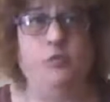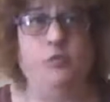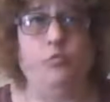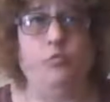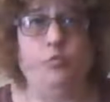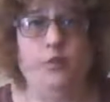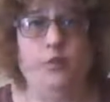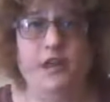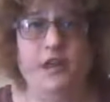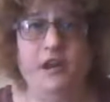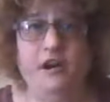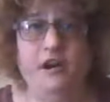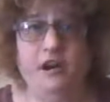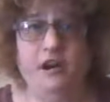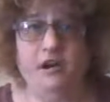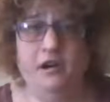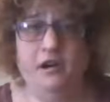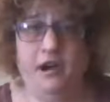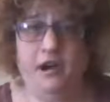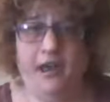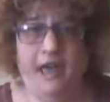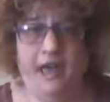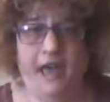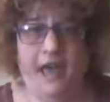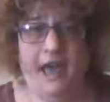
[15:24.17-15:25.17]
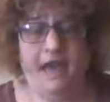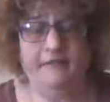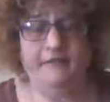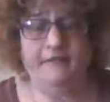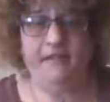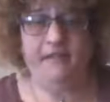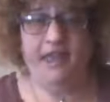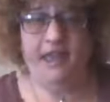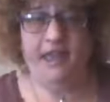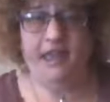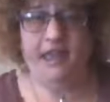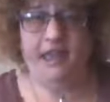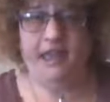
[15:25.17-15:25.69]
We are
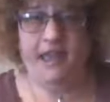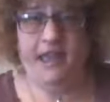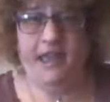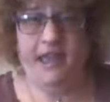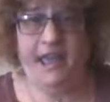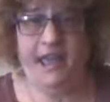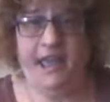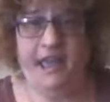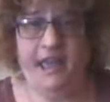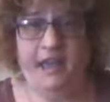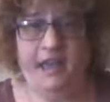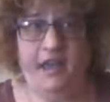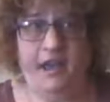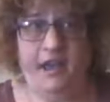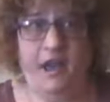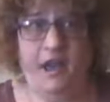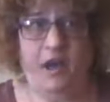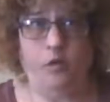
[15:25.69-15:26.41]
having a